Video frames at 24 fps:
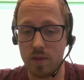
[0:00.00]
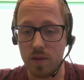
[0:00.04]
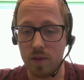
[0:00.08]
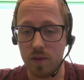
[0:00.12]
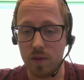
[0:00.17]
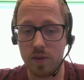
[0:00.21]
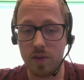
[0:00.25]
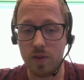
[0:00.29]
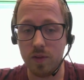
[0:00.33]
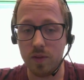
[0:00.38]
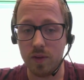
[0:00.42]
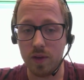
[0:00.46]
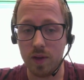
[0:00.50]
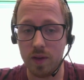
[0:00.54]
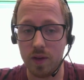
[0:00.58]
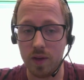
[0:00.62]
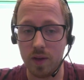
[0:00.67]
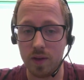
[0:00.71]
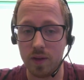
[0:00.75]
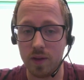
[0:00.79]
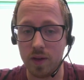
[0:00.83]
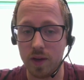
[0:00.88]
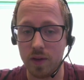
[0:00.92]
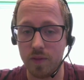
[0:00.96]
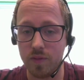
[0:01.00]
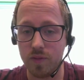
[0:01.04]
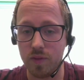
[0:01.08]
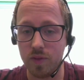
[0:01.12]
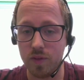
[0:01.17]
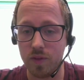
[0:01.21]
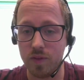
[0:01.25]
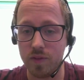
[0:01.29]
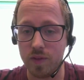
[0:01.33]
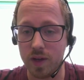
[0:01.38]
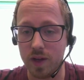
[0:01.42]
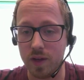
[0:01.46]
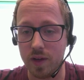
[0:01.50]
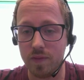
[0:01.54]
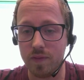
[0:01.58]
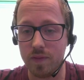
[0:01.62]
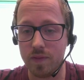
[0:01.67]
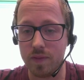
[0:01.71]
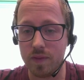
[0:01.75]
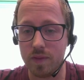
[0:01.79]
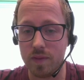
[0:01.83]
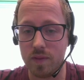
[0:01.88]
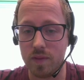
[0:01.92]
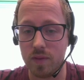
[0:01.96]
tune in at
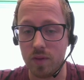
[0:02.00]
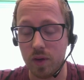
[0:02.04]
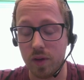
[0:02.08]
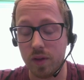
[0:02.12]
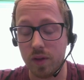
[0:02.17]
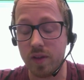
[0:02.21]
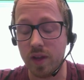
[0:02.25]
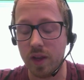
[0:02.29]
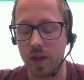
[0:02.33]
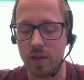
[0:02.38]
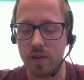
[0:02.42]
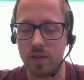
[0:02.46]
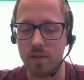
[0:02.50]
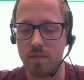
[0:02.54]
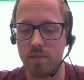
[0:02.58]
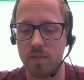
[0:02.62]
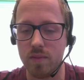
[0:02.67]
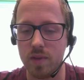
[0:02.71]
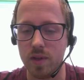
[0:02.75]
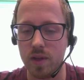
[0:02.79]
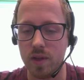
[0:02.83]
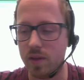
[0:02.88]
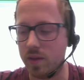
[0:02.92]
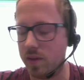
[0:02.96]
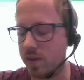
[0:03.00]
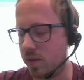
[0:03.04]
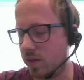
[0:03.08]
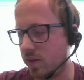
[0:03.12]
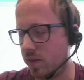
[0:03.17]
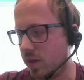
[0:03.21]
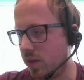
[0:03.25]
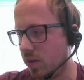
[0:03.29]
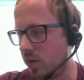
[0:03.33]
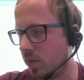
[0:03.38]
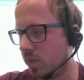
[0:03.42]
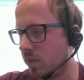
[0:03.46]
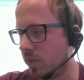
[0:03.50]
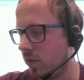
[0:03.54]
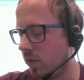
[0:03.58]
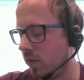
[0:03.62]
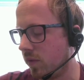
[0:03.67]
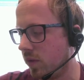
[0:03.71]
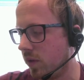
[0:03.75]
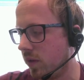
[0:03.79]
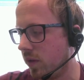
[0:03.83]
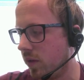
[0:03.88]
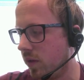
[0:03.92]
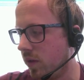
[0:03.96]
9:45 or at 10, then
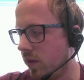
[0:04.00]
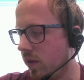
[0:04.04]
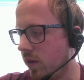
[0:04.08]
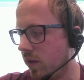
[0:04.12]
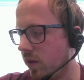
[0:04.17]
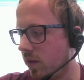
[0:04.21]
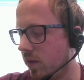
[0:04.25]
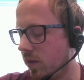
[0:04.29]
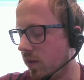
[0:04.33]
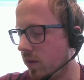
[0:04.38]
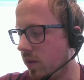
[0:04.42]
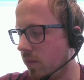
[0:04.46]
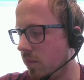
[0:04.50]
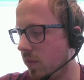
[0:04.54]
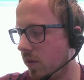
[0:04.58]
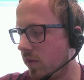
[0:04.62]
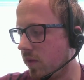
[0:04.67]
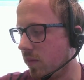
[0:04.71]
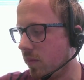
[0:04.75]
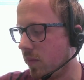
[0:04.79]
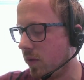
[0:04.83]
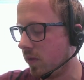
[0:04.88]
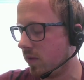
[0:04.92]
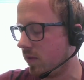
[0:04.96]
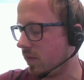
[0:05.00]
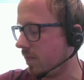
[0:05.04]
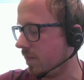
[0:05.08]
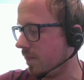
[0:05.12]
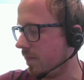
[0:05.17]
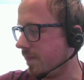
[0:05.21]
obviously they miss a bit.